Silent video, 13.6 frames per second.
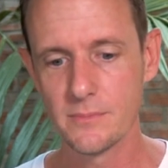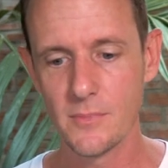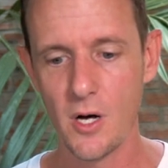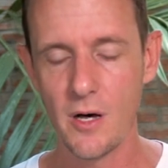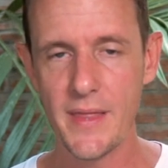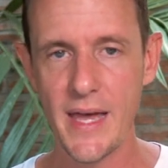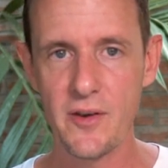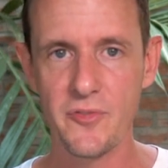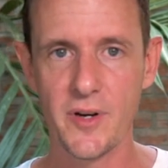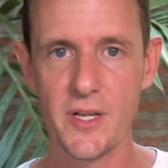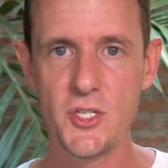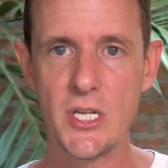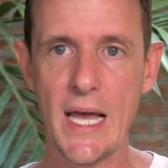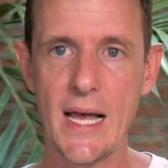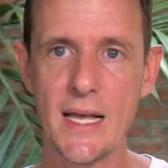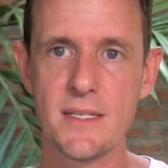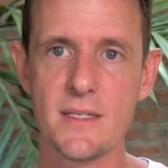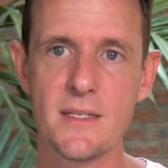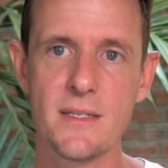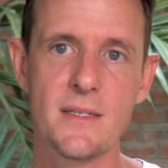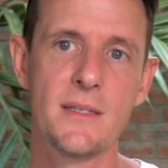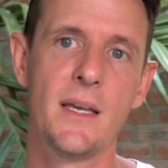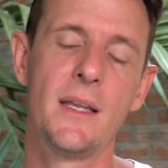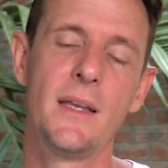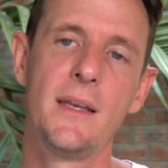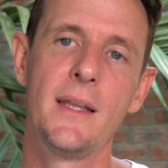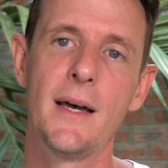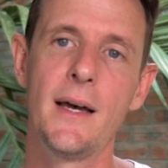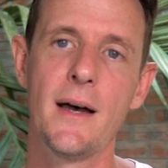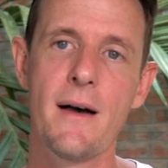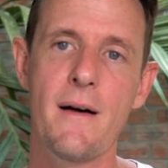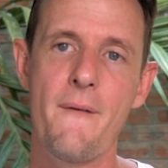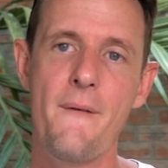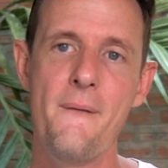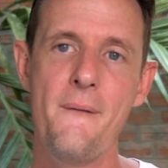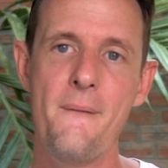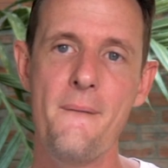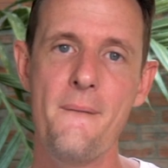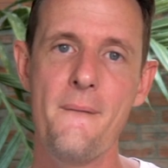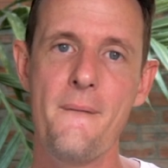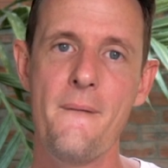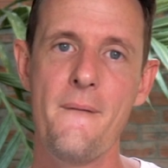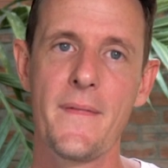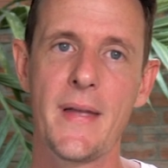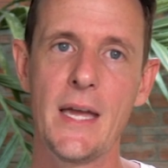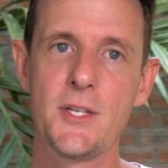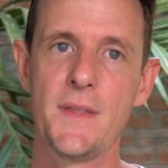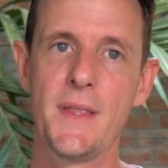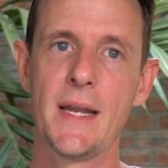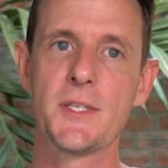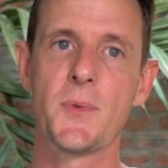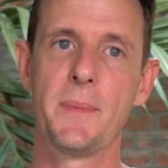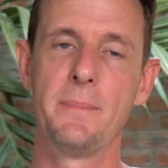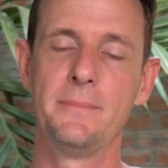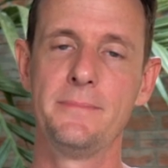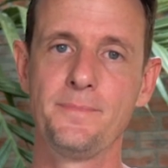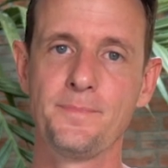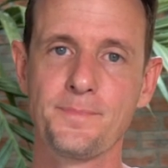all that fun jazz, and catch you in the next one.